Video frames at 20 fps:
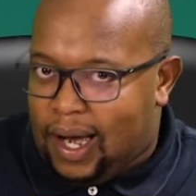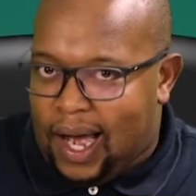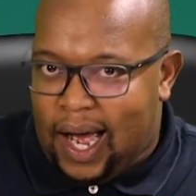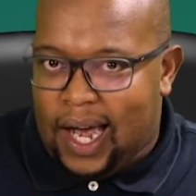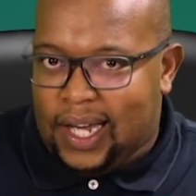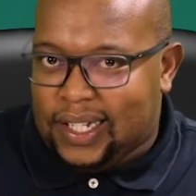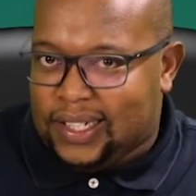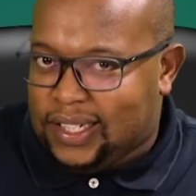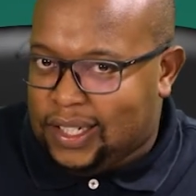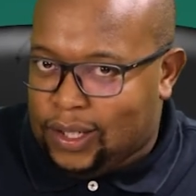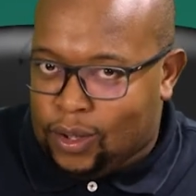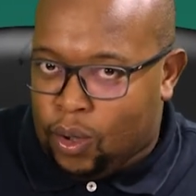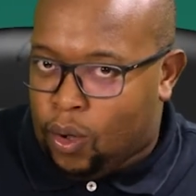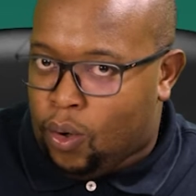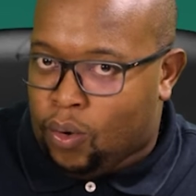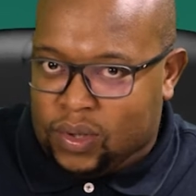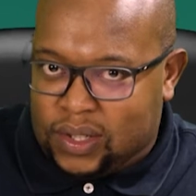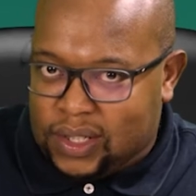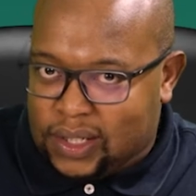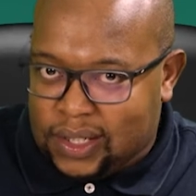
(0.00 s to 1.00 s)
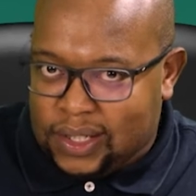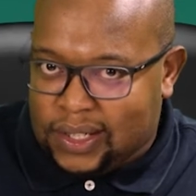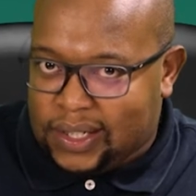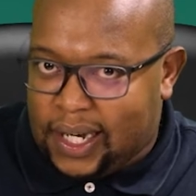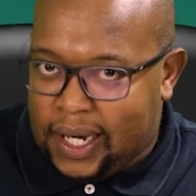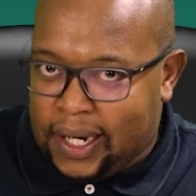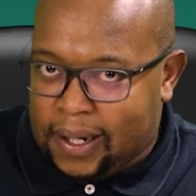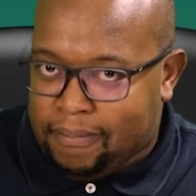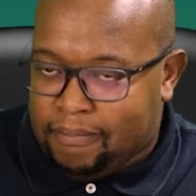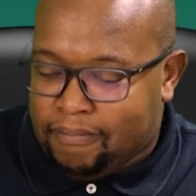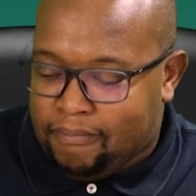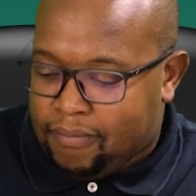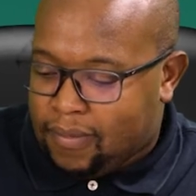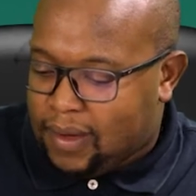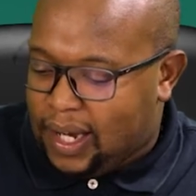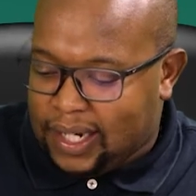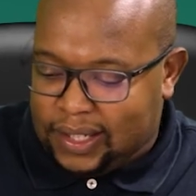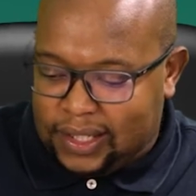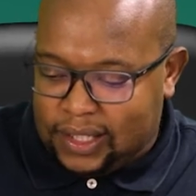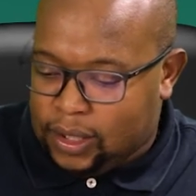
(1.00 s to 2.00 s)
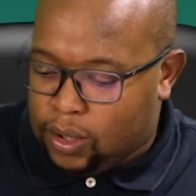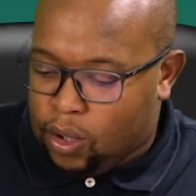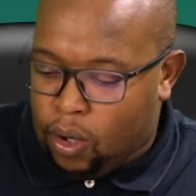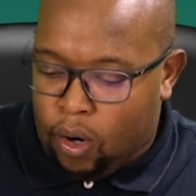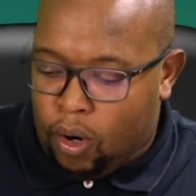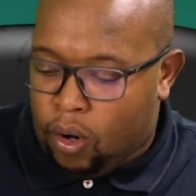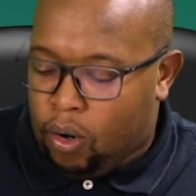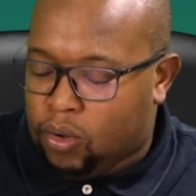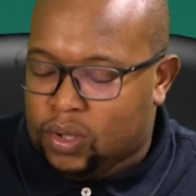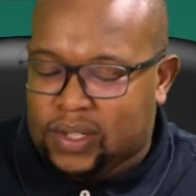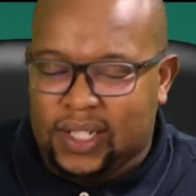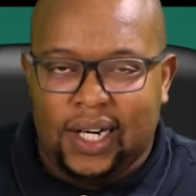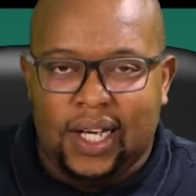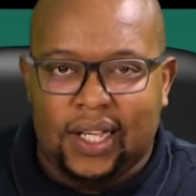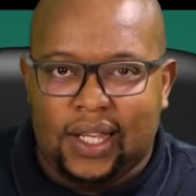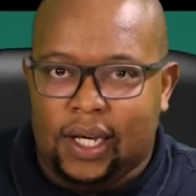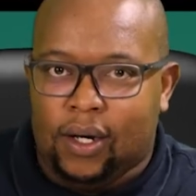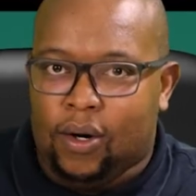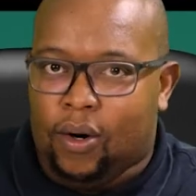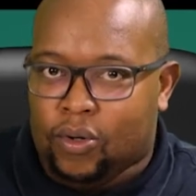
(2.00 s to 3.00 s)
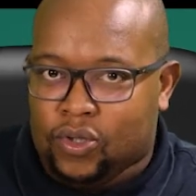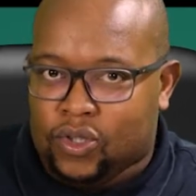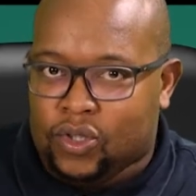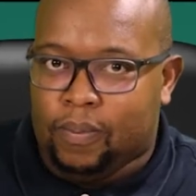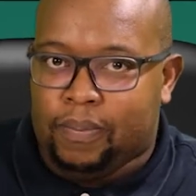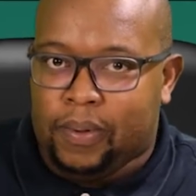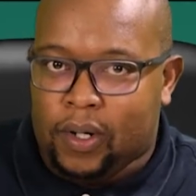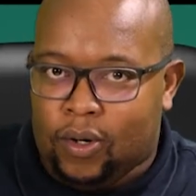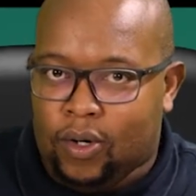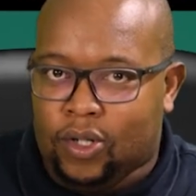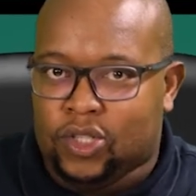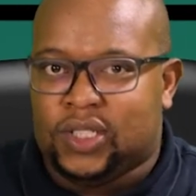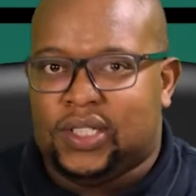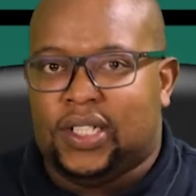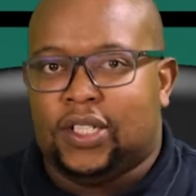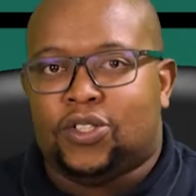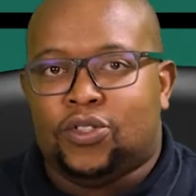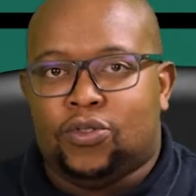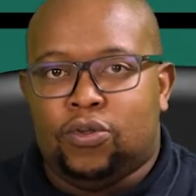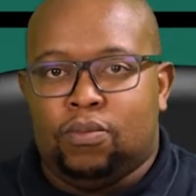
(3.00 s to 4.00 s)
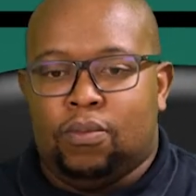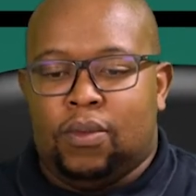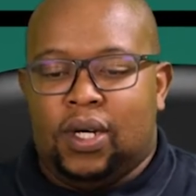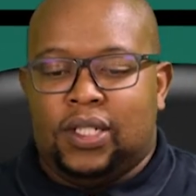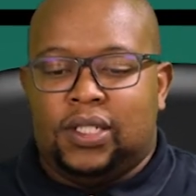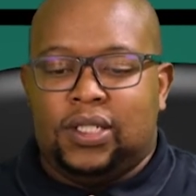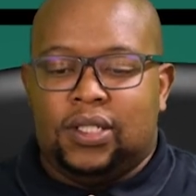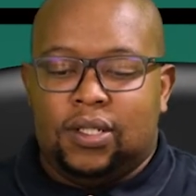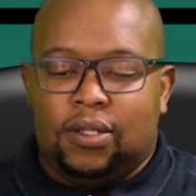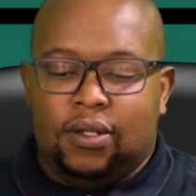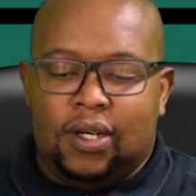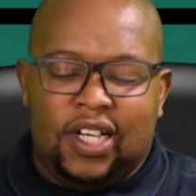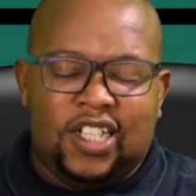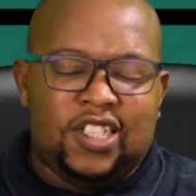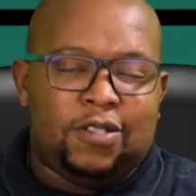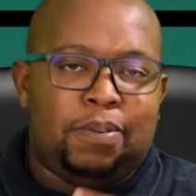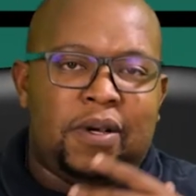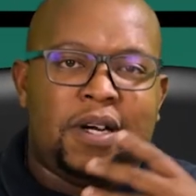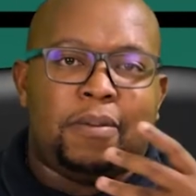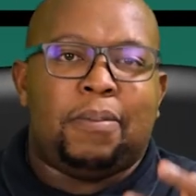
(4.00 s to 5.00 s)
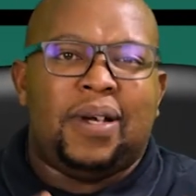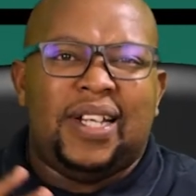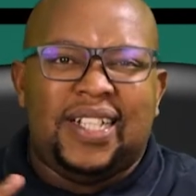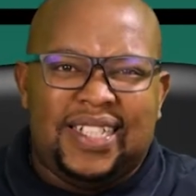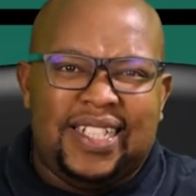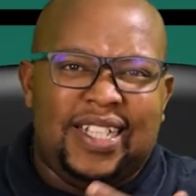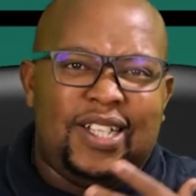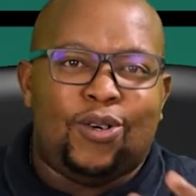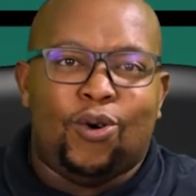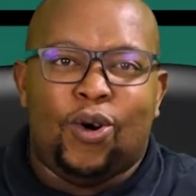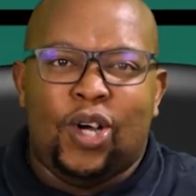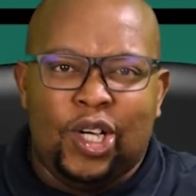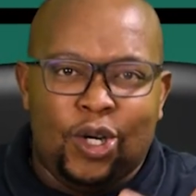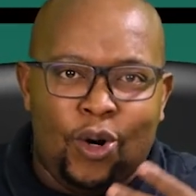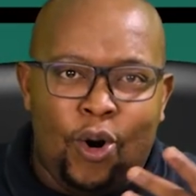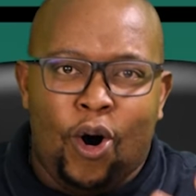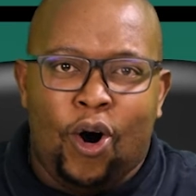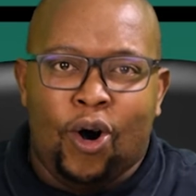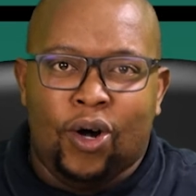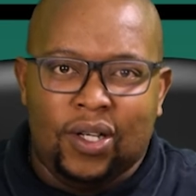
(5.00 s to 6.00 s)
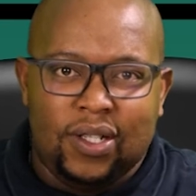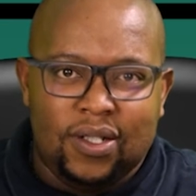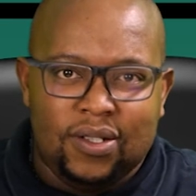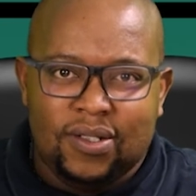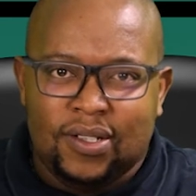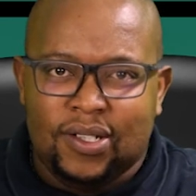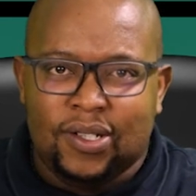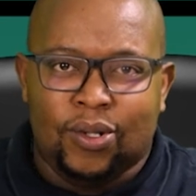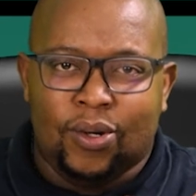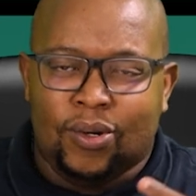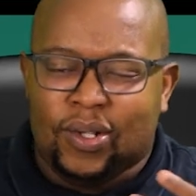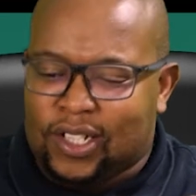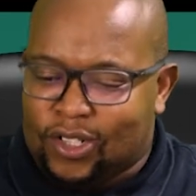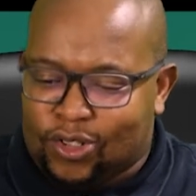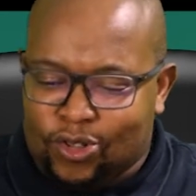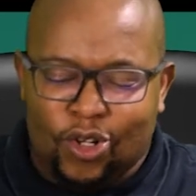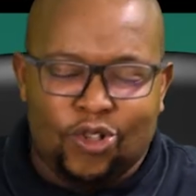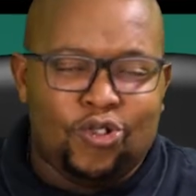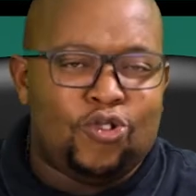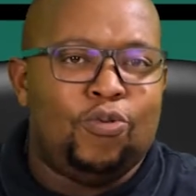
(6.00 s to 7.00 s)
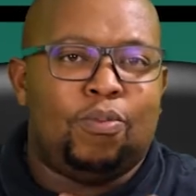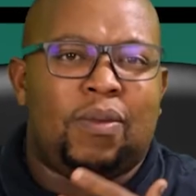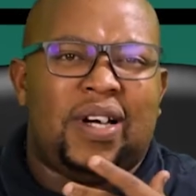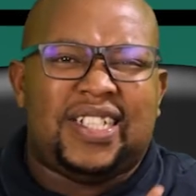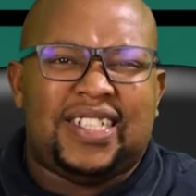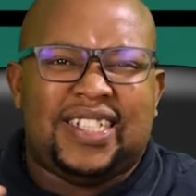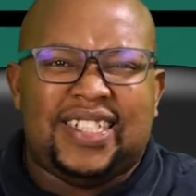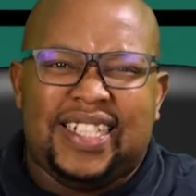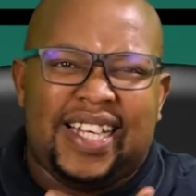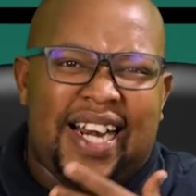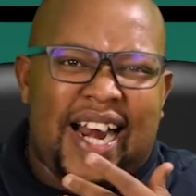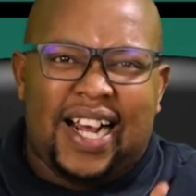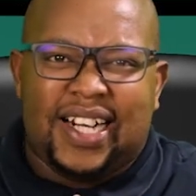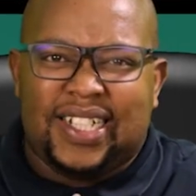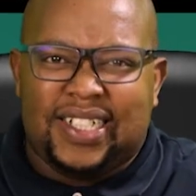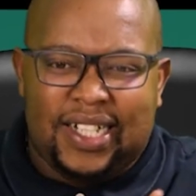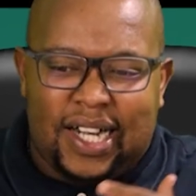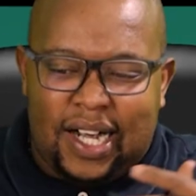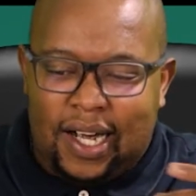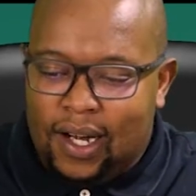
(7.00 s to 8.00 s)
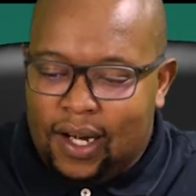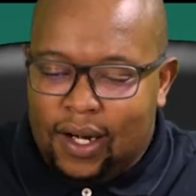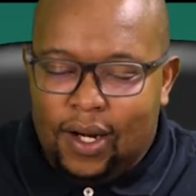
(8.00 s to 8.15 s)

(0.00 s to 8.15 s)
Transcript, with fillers: I see goals in this game as he goes. And I think also because there's too much experimenting going on, you know, there's not too much structure